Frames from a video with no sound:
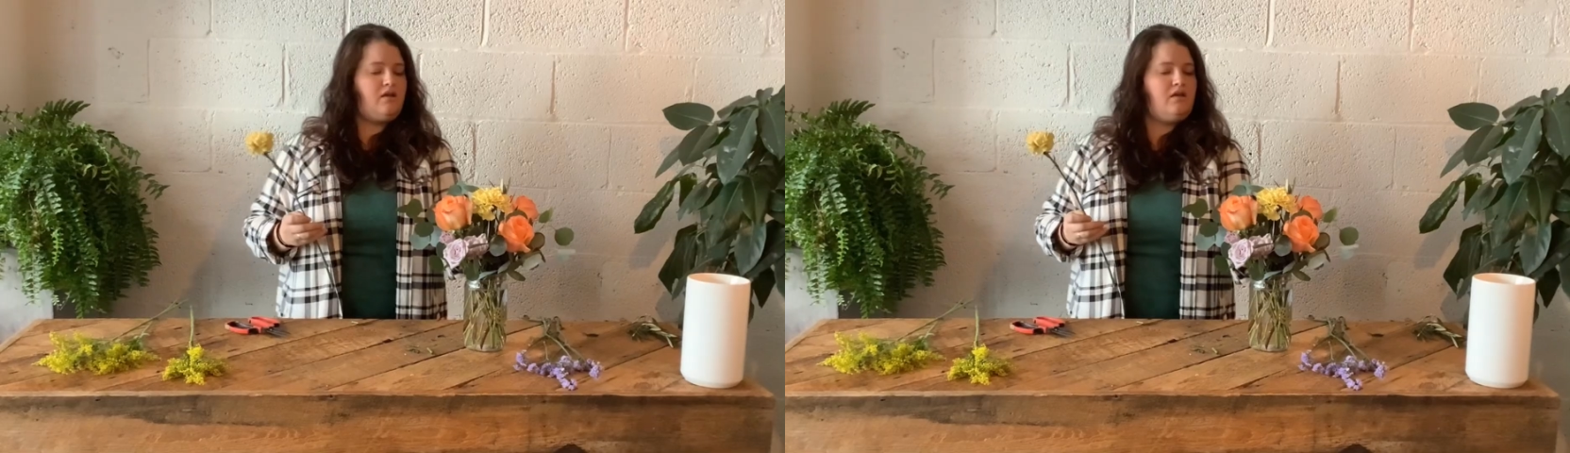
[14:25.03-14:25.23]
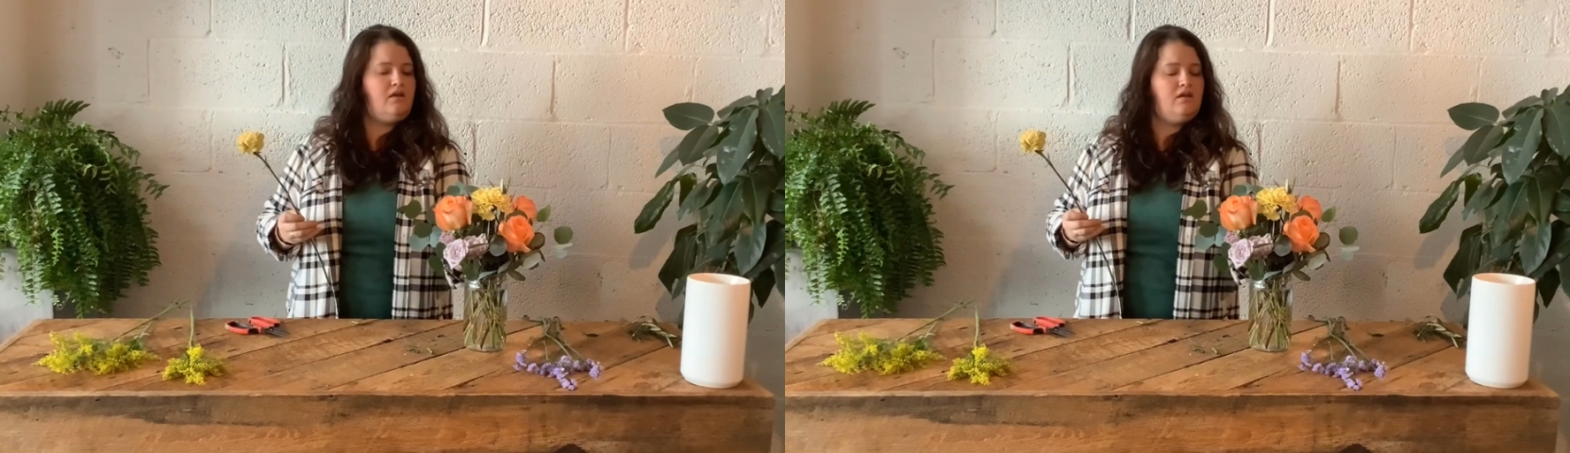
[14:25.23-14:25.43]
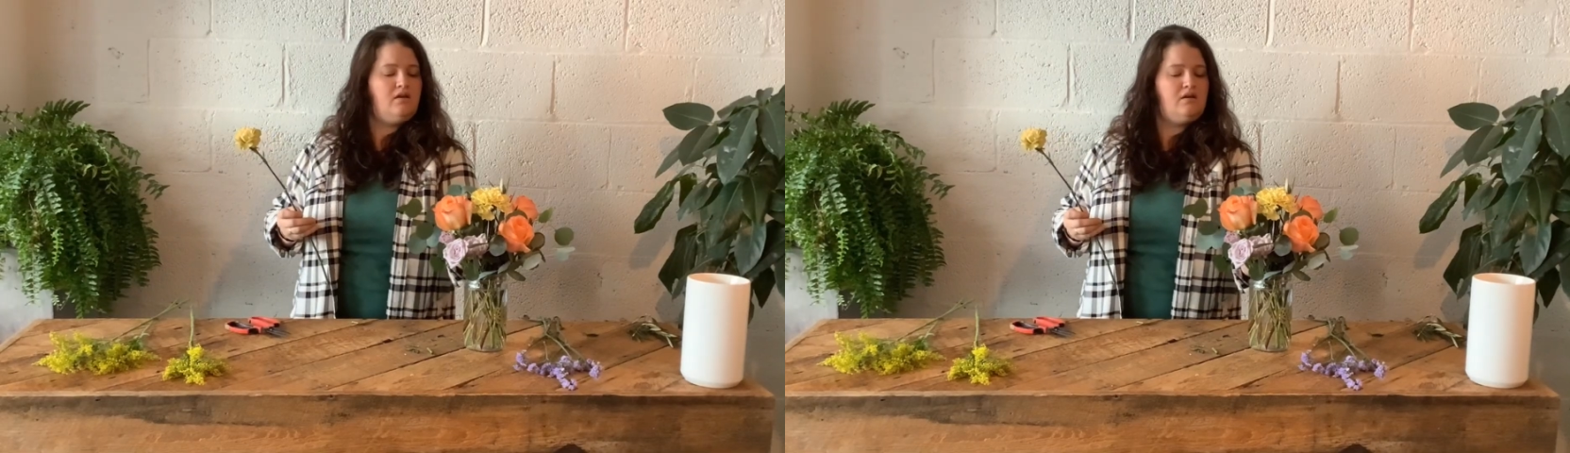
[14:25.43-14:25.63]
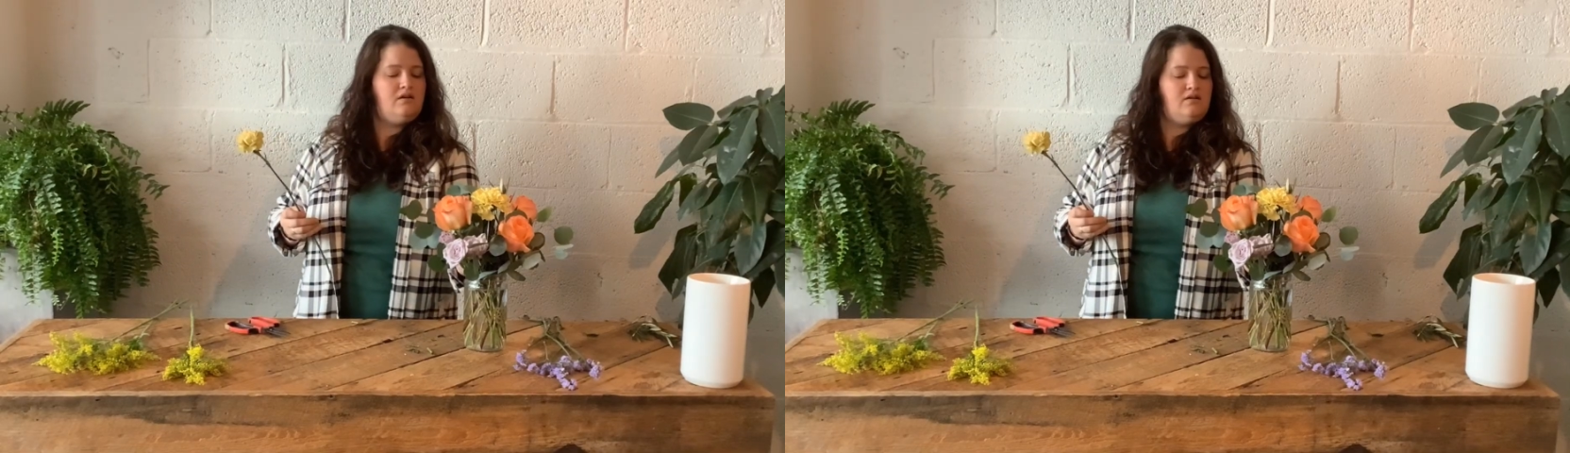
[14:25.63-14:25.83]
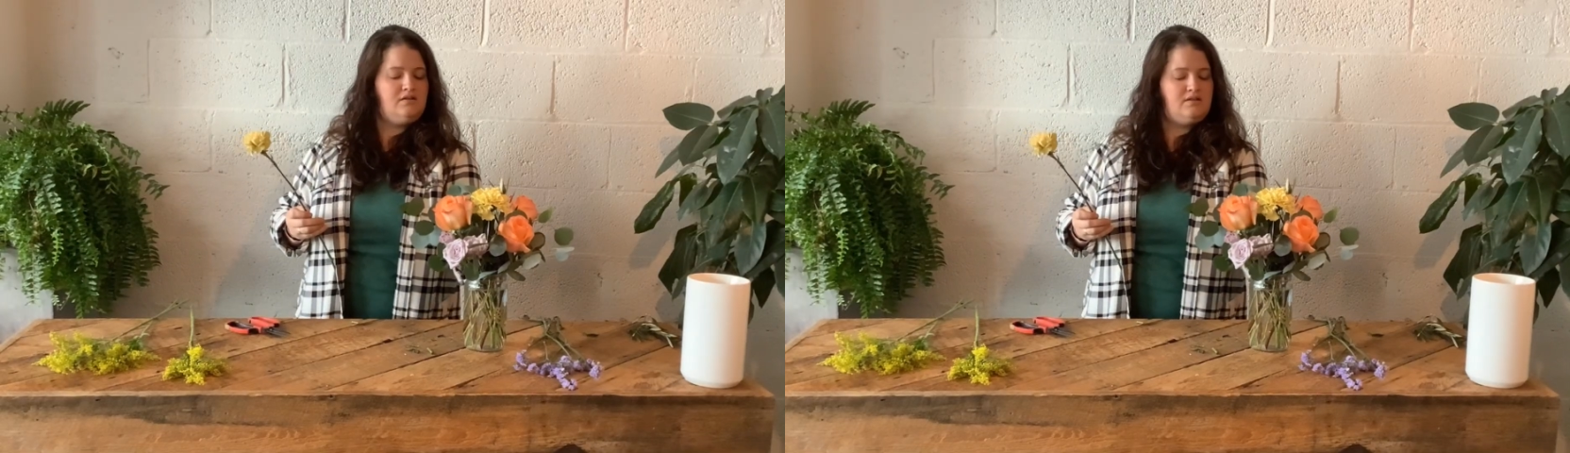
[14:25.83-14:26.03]
And
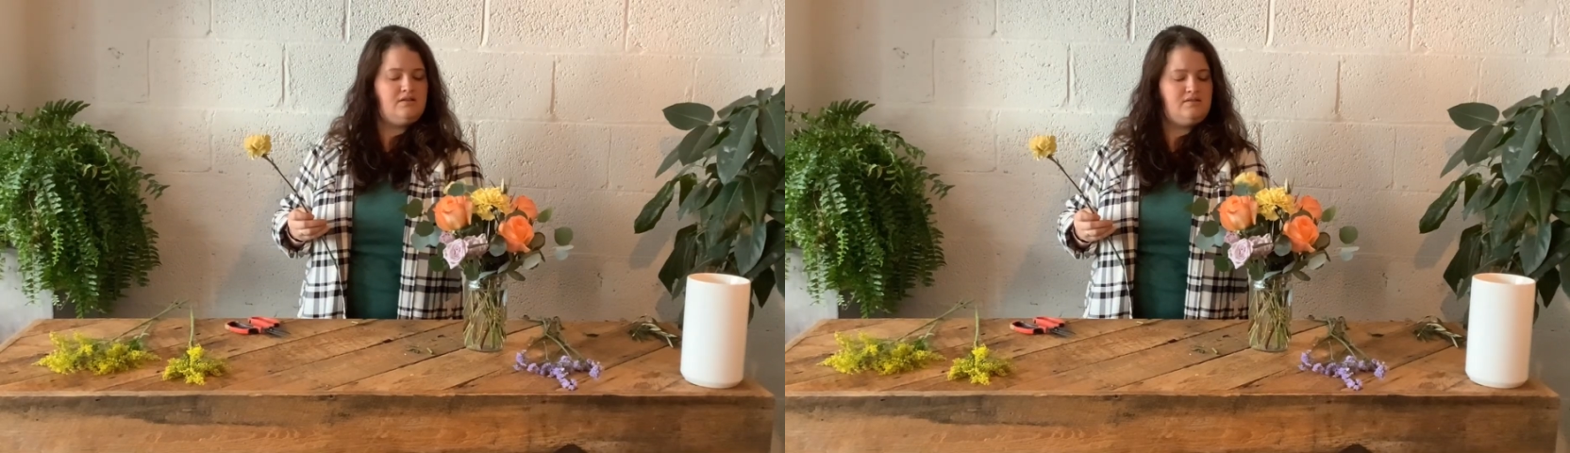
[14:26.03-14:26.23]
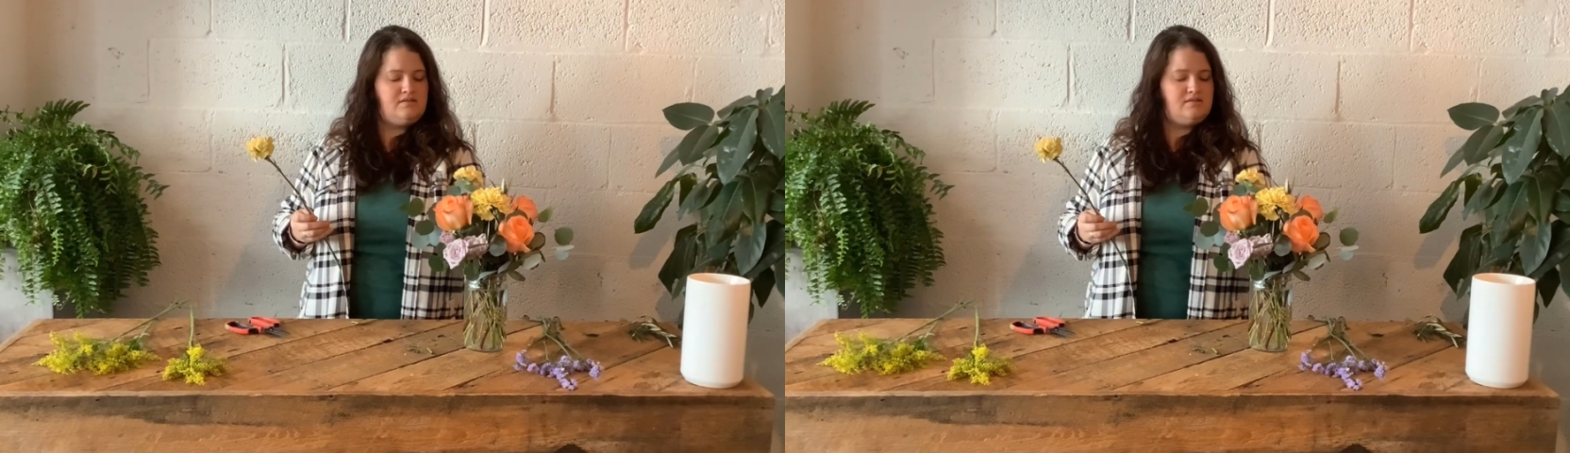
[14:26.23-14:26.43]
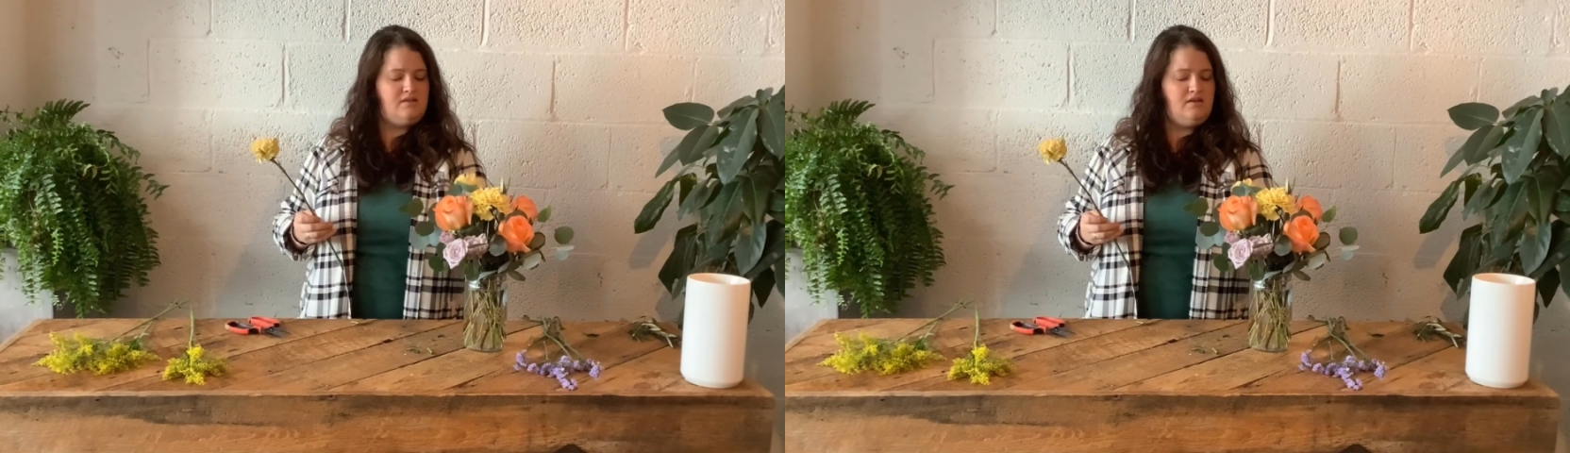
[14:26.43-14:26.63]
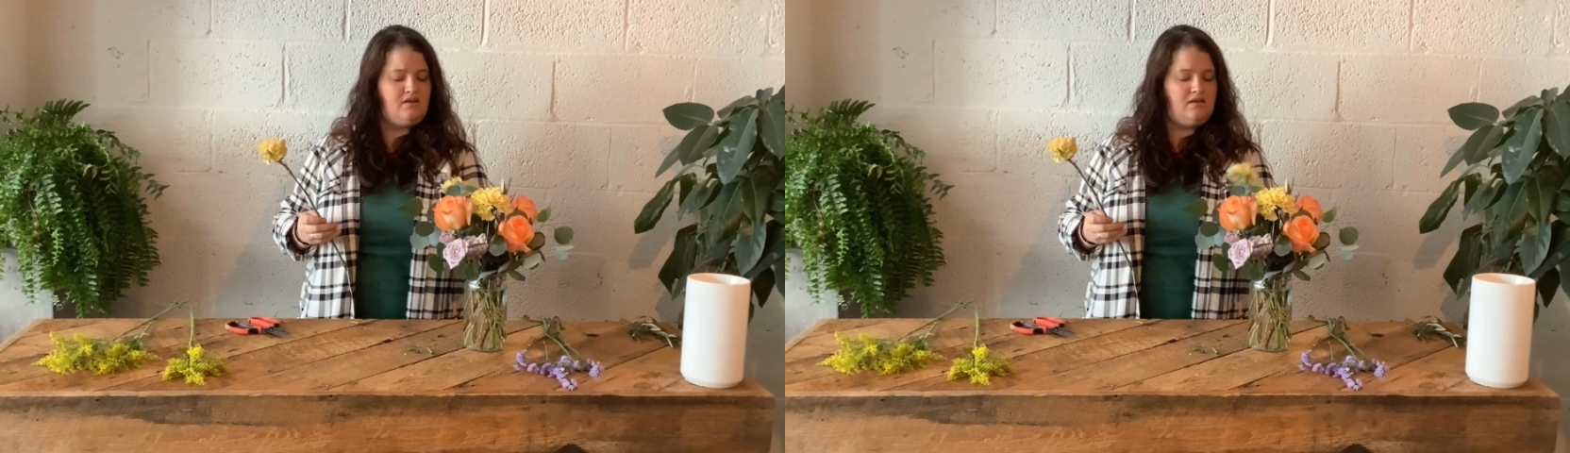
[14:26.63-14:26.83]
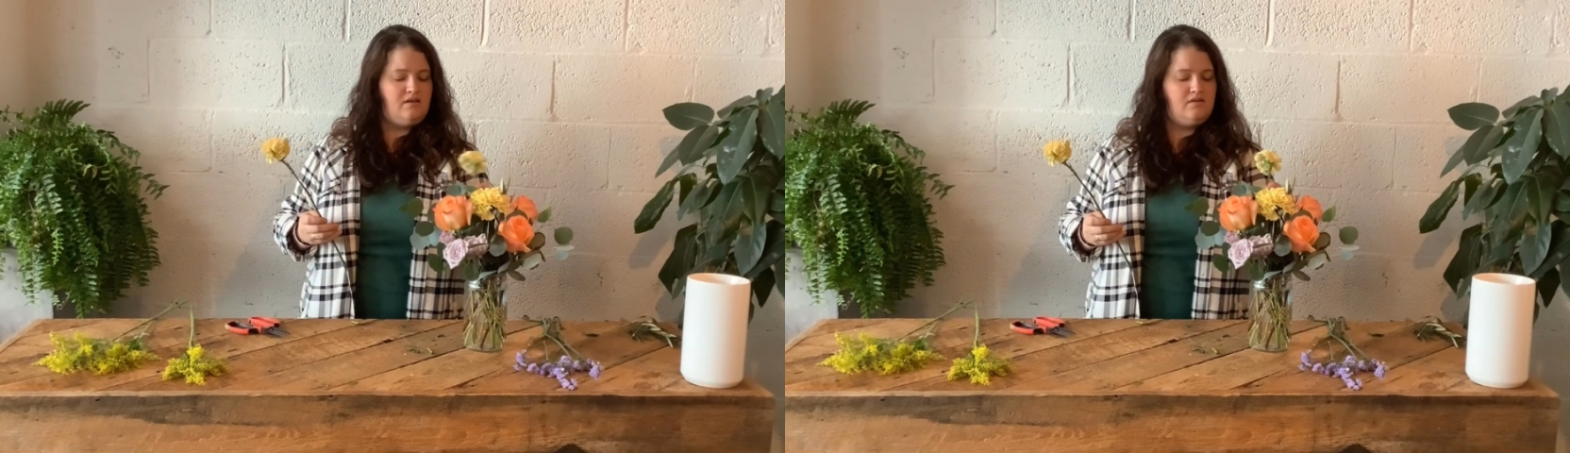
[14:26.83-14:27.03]
let's
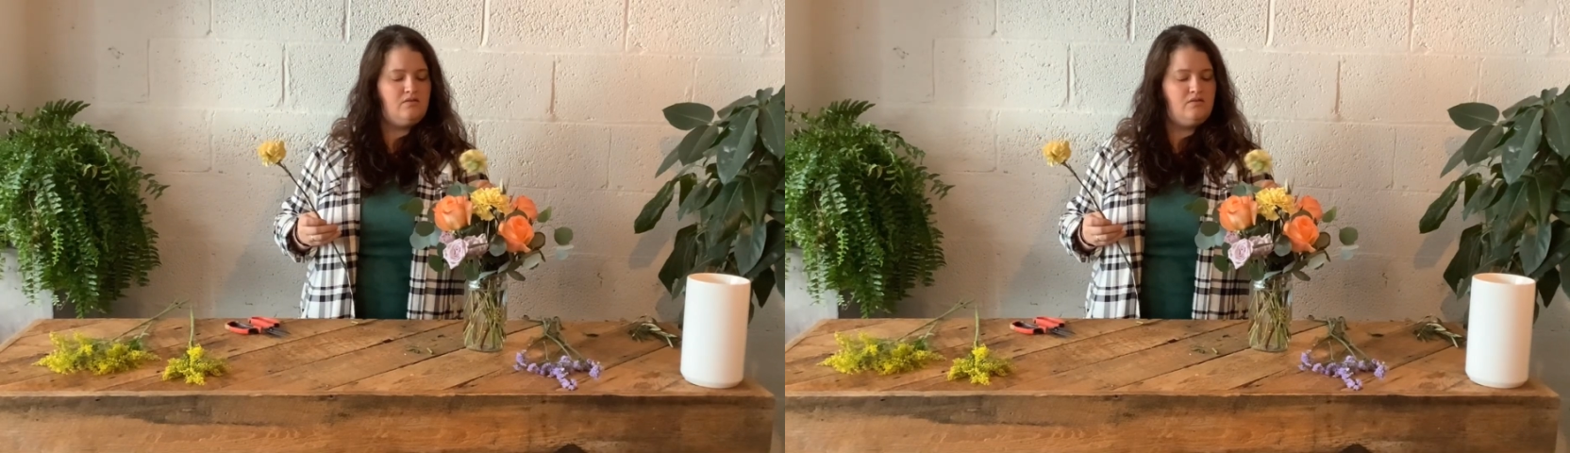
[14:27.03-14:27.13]
see,